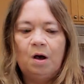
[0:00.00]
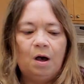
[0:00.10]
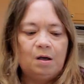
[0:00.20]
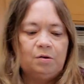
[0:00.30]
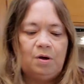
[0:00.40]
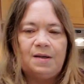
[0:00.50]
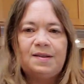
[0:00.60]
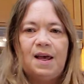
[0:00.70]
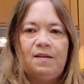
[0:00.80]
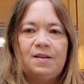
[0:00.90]
You guys
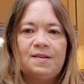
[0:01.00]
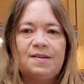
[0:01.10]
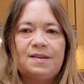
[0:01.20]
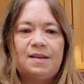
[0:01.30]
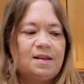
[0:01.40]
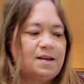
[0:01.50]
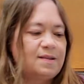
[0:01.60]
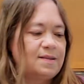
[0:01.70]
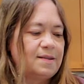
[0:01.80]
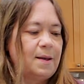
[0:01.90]
can't even see
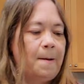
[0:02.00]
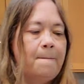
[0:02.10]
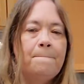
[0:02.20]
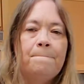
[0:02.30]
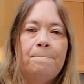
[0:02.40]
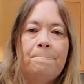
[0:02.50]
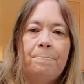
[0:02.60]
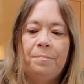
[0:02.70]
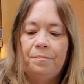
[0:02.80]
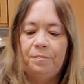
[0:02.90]
this off